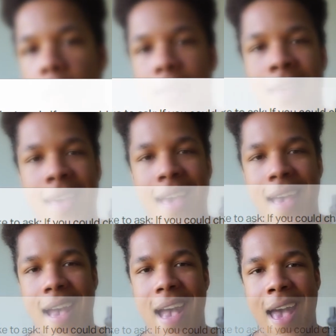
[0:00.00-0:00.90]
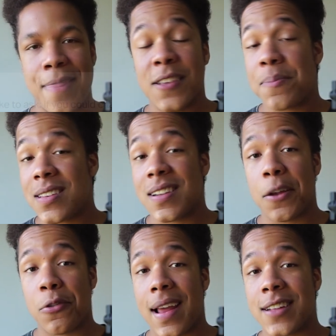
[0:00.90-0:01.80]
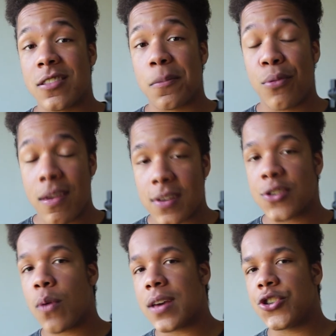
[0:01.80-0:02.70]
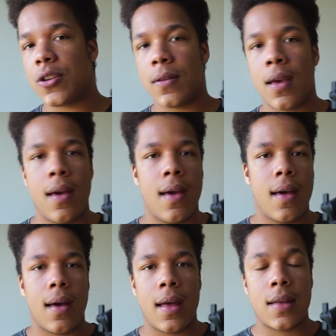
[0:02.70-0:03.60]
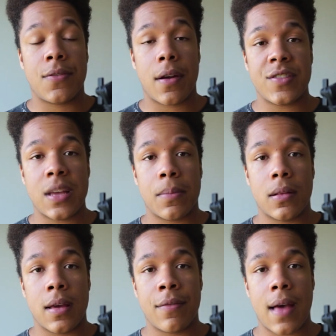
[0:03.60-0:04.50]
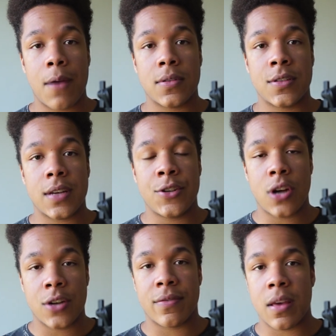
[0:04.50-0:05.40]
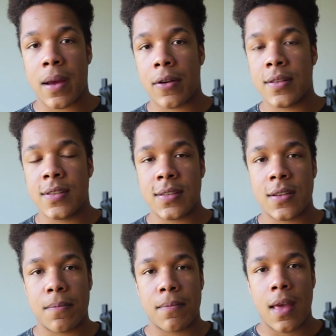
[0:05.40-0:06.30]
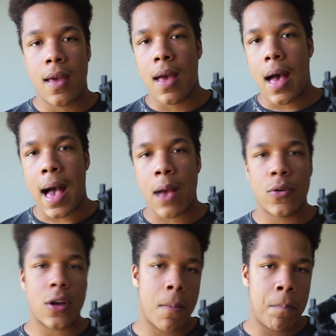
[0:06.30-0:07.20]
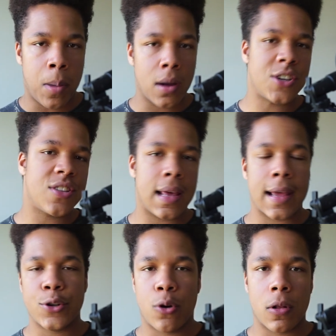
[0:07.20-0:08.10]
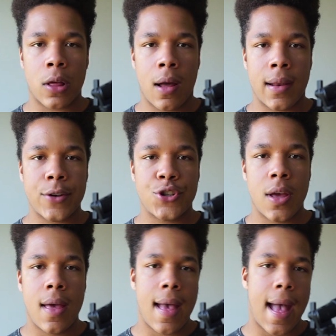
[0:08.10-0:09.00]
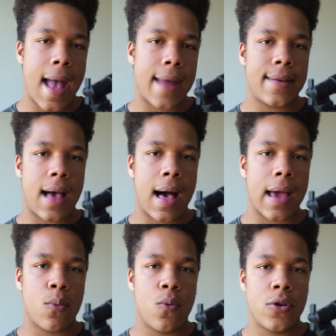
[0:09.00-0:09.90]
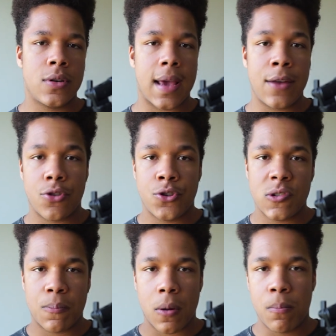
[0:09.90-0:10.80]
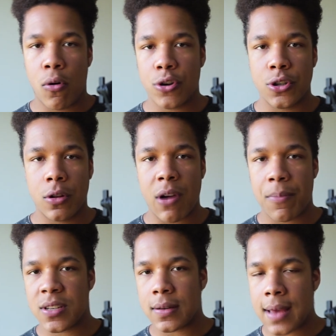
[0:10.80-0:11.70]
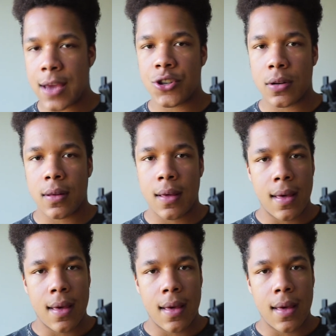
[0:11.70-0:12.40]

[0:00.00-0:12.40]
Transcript: on? And this basically relates to the previous question. It's very simple. If I was in charge of the American system, I would abolish the Electoral College, and I would introduce proportional representation.